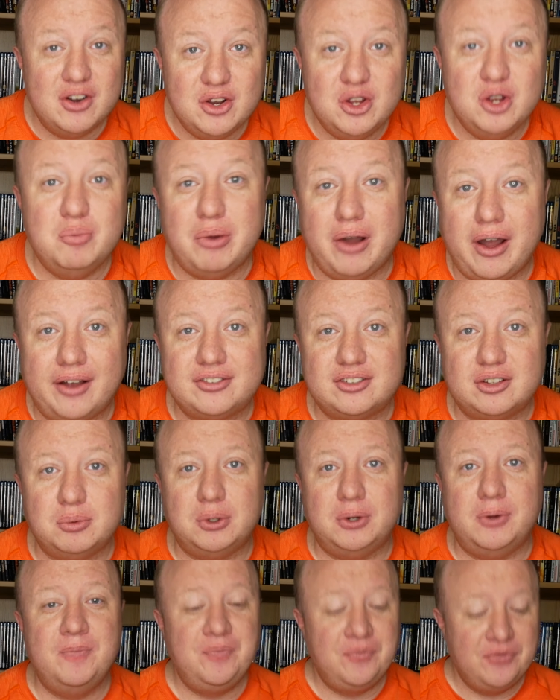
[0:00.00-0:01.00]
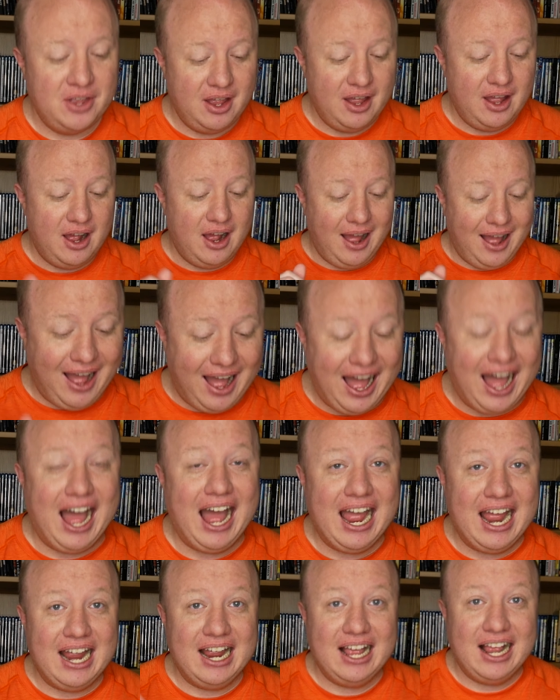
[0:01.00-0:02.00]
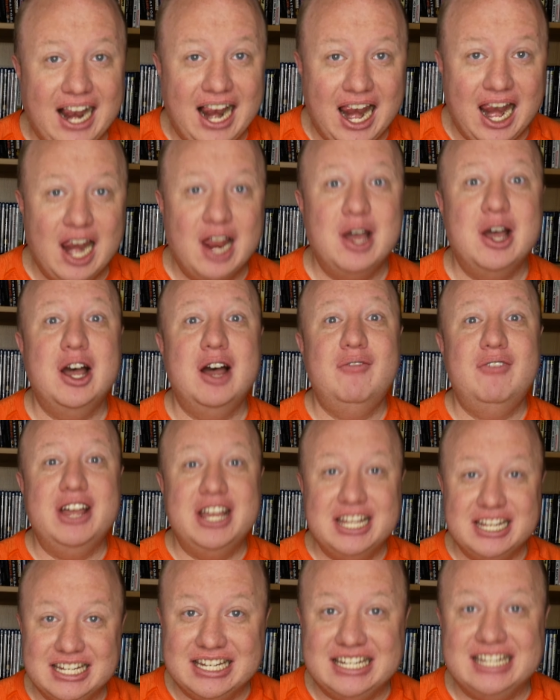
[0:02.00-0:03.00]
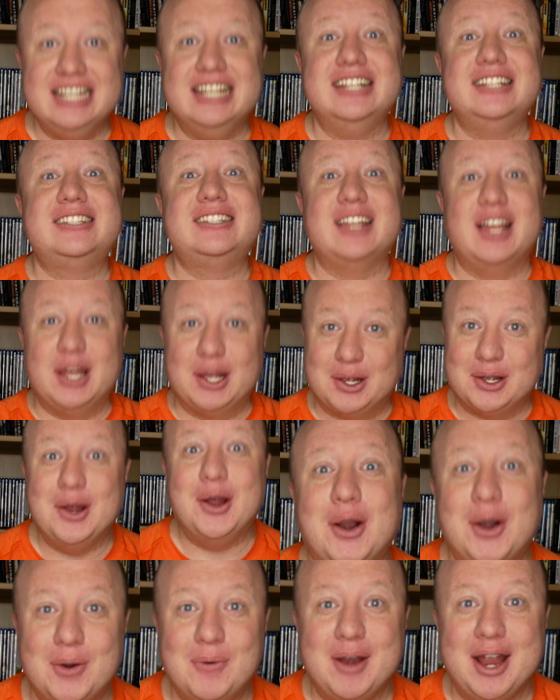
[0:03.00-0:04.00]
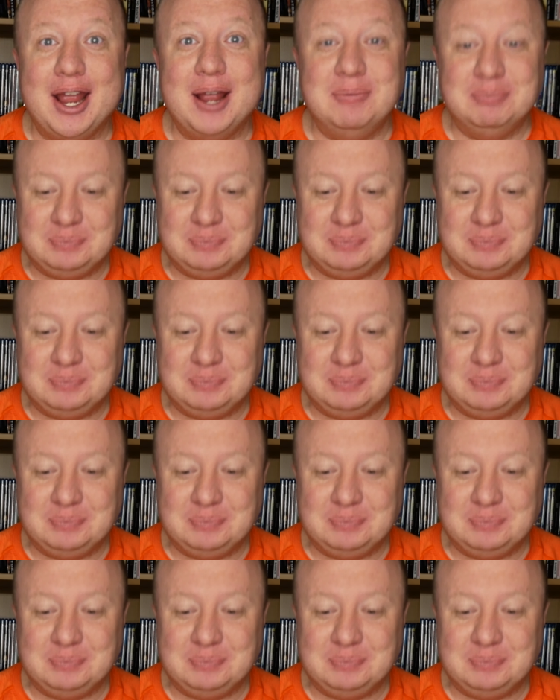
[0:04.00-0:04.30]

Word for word: knew possible. I love this curry.